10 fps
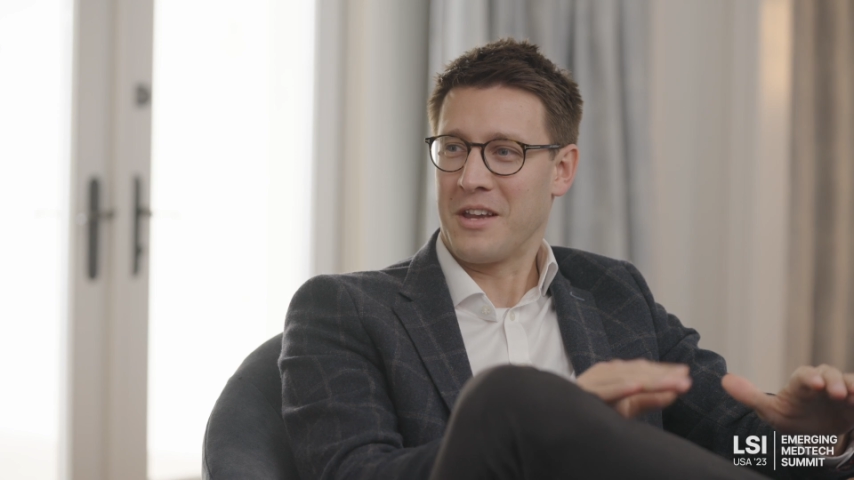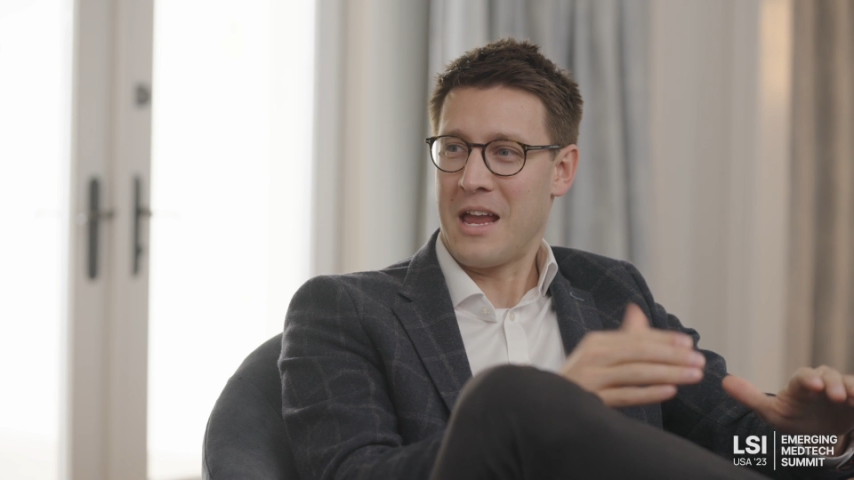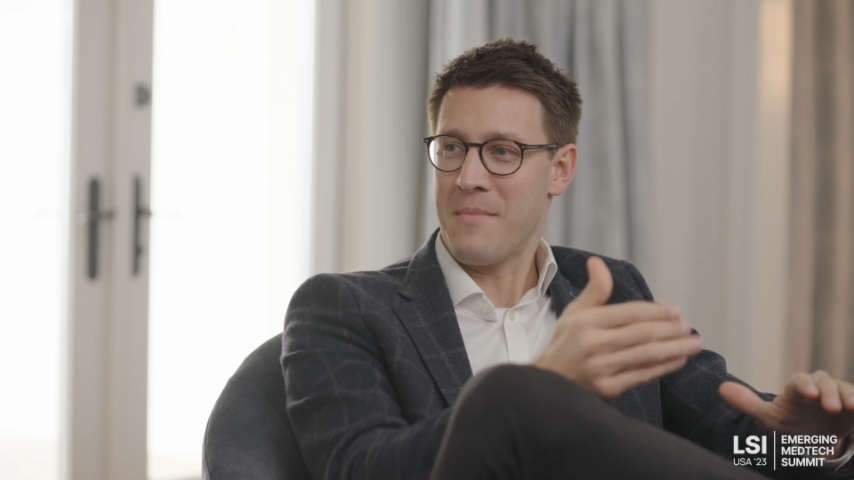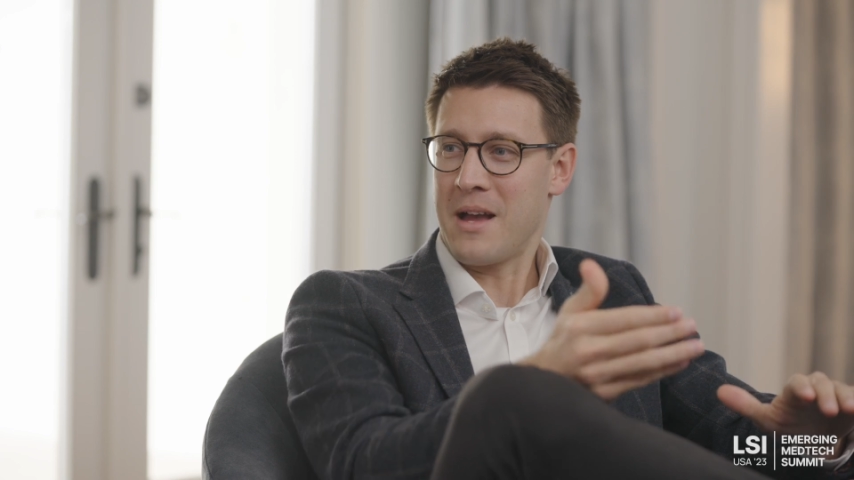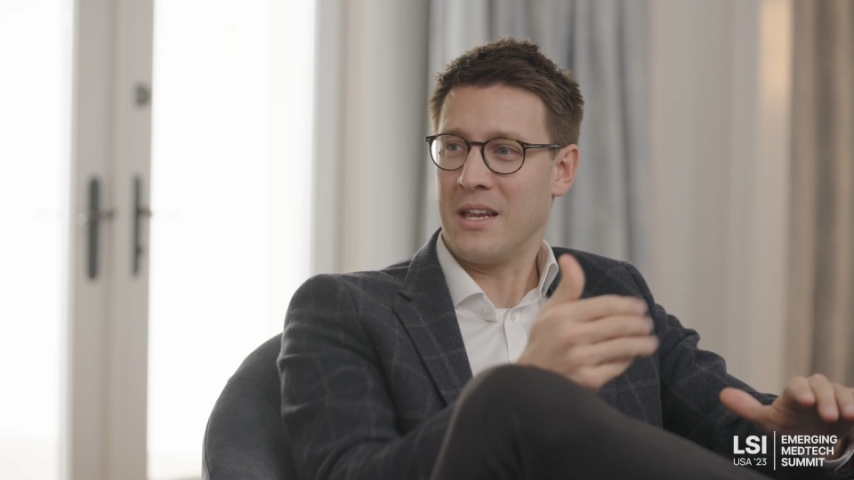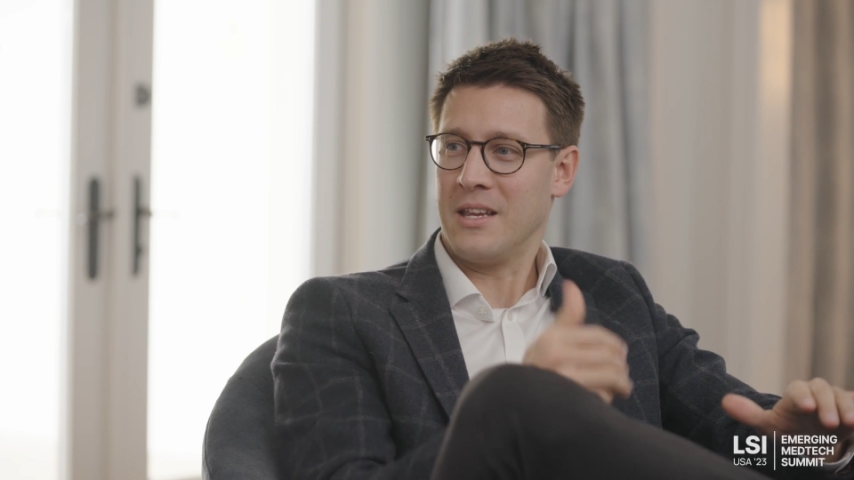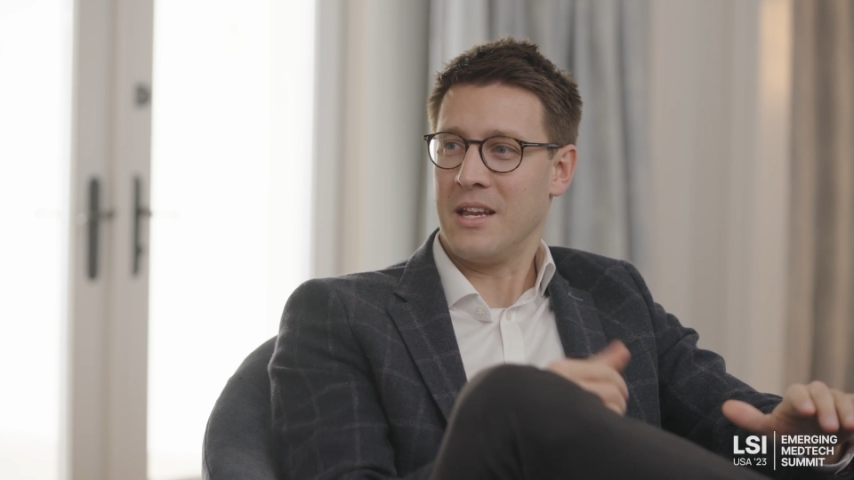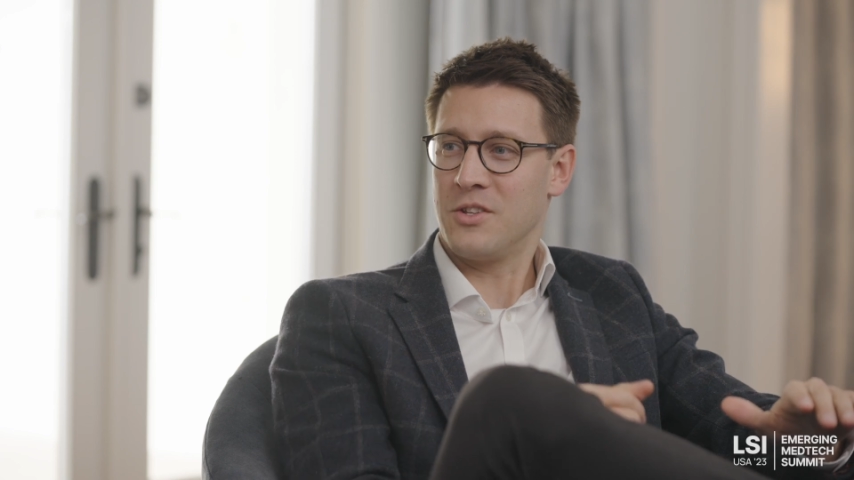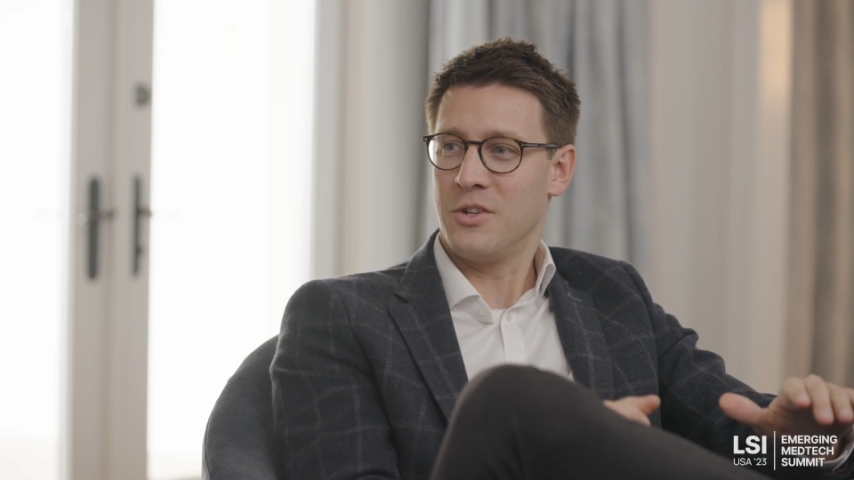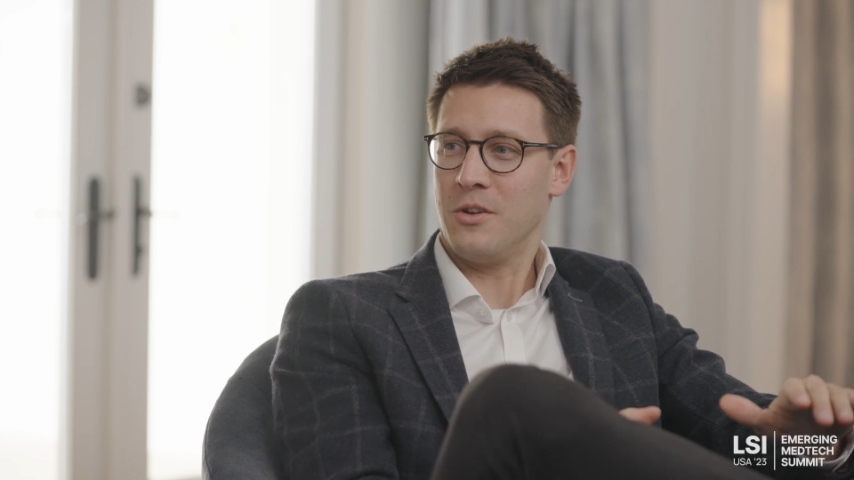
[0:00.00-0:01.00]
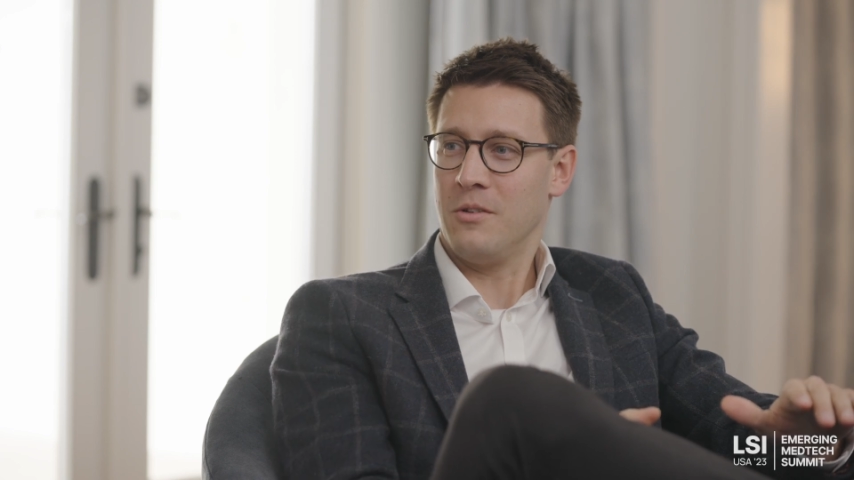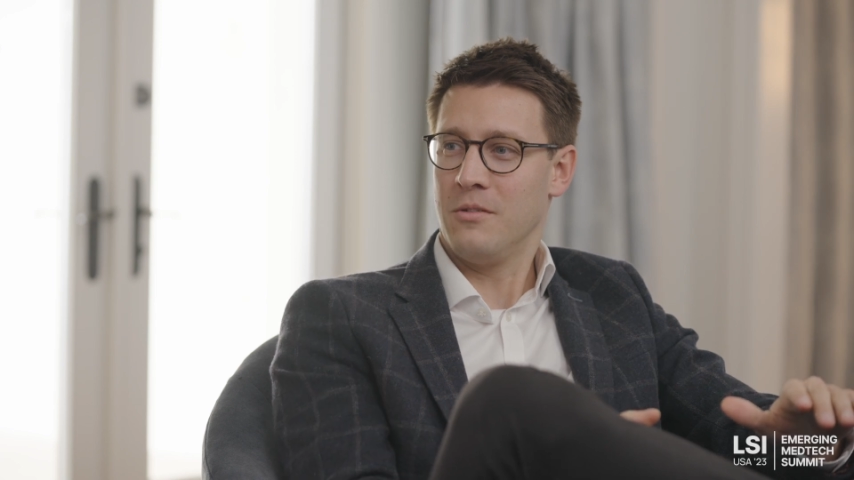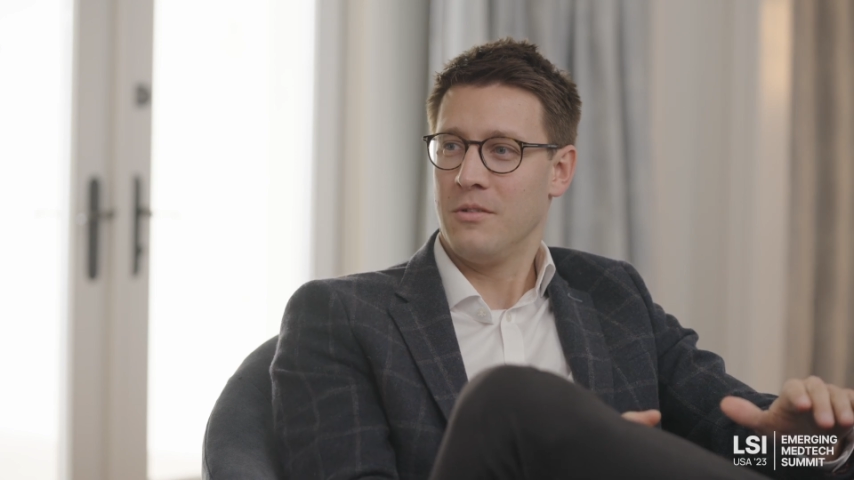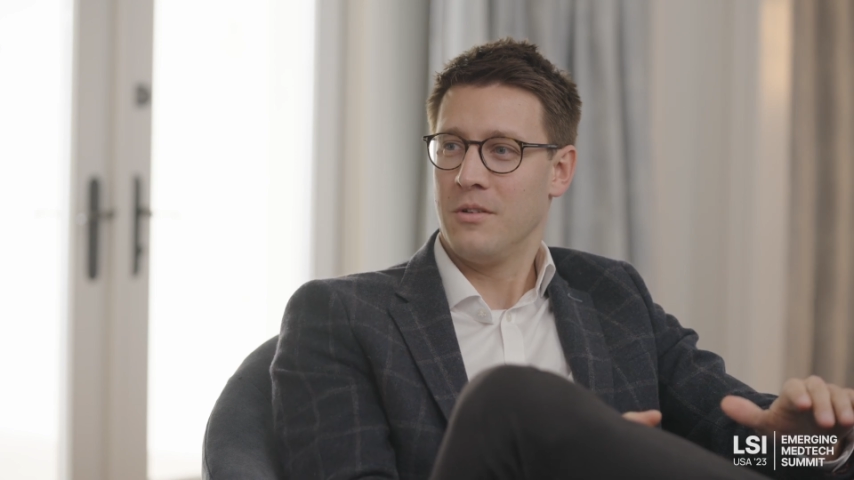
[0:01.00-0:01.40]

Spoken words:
Came back in year two.